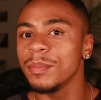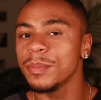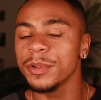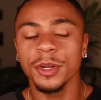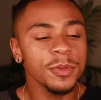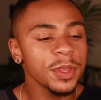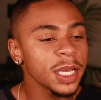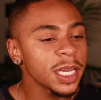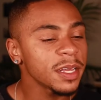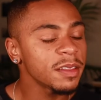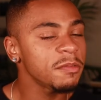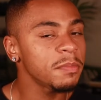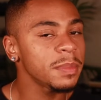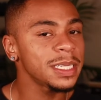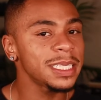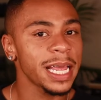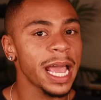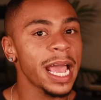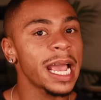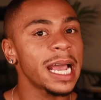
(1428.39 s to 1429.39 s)
Don't think of them as
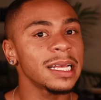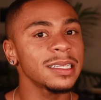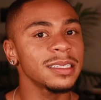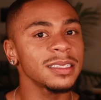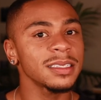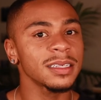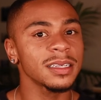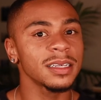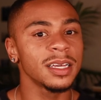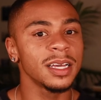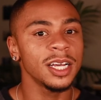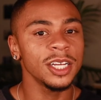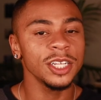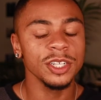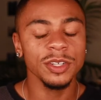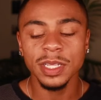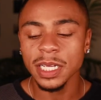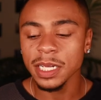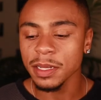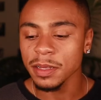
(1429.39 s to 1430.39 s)
tasks.
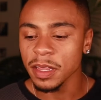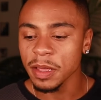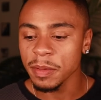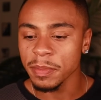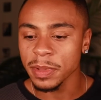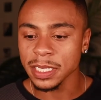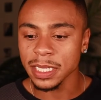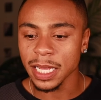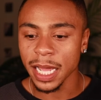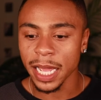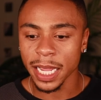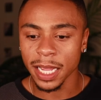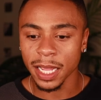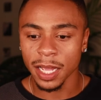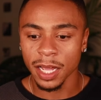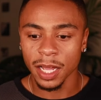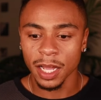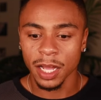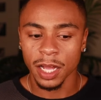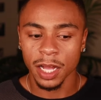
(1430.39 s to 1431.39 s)
Don't think of them as like
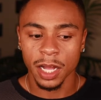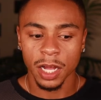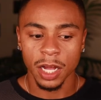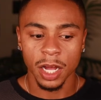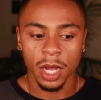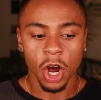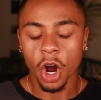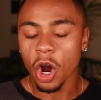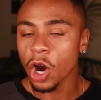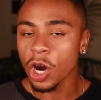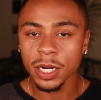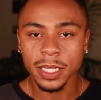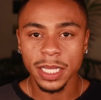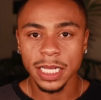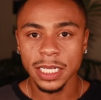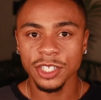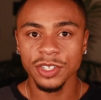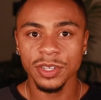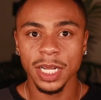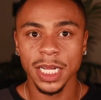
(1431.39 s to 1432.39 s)
hard
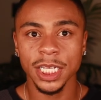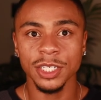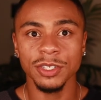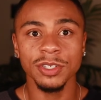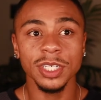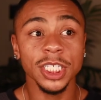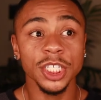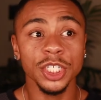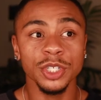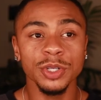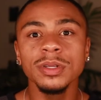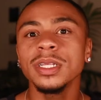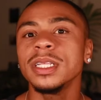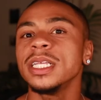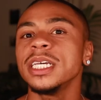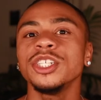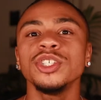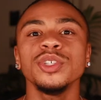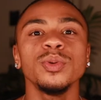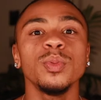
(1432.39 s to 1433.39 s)
things you have to, just do the
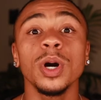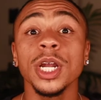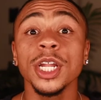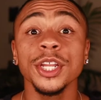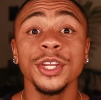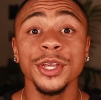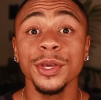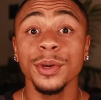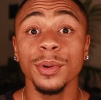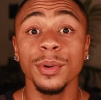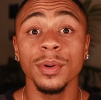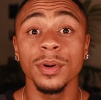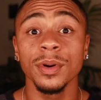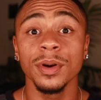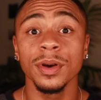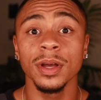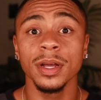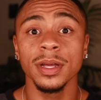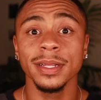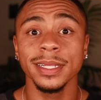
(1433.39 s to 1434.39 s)
things you want to do.
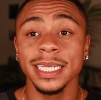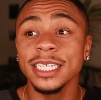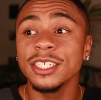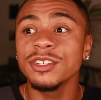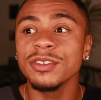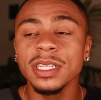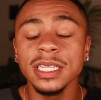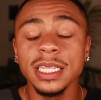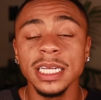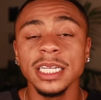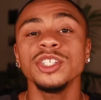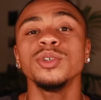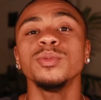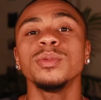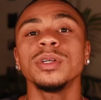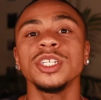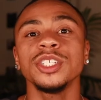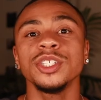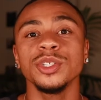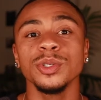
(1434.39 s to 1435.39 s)
These are the things you
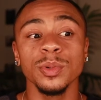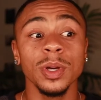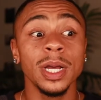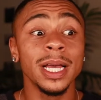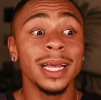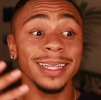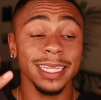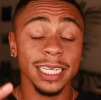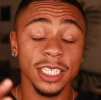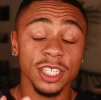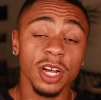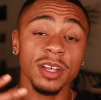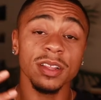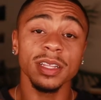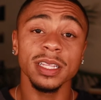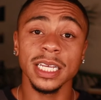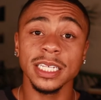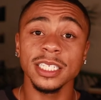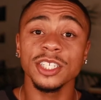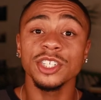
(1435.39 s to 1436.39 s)
want to do. These are the
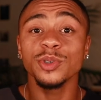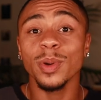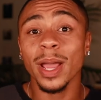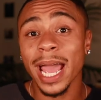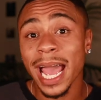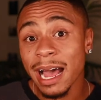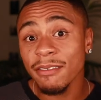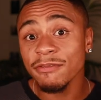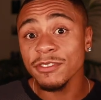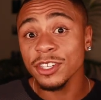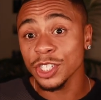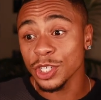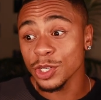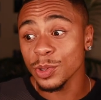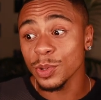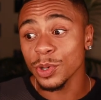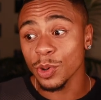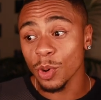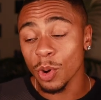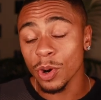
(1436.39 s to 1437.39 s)
things that you have to
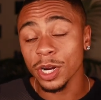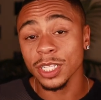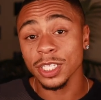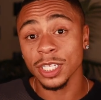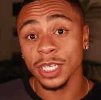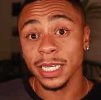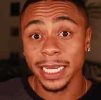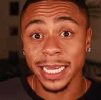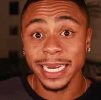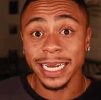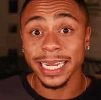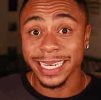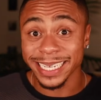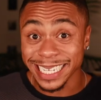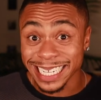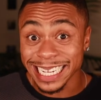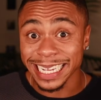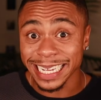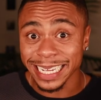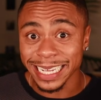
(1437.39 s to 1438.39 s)
do in order to get it
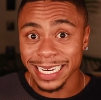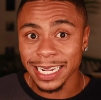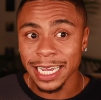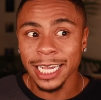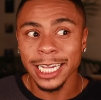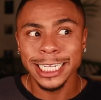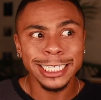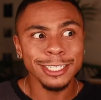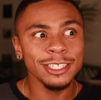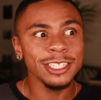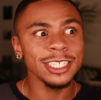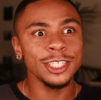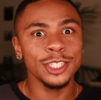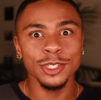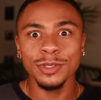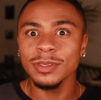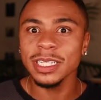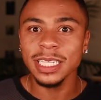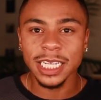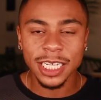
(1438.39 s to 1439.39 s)
done. So just
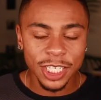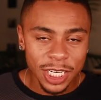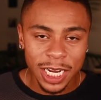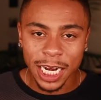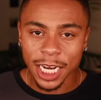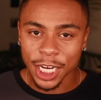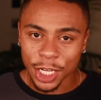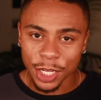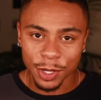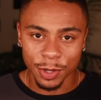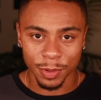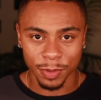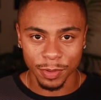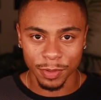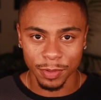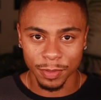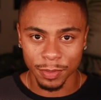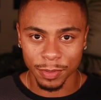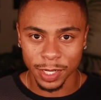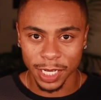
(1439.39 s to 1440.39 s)
do the things you got to do,
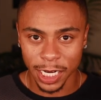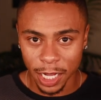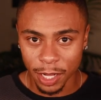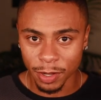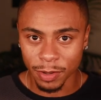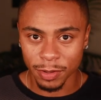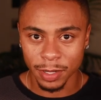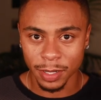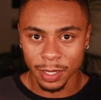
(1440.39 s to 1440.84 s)
you know?